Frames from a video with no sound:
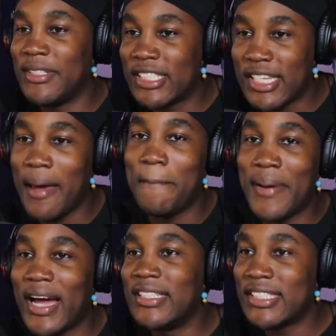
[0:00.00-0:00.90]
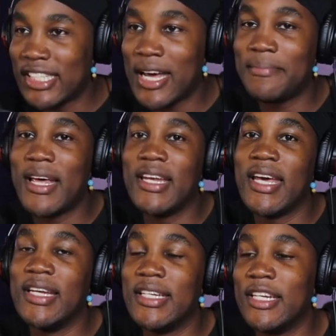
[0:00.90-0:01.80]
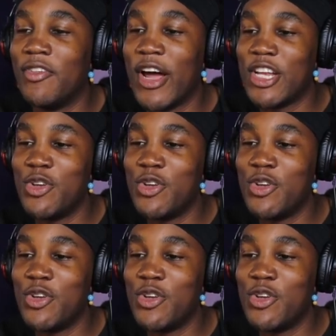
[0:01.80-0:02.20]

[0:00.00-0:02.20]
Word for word: step by step that they did, right?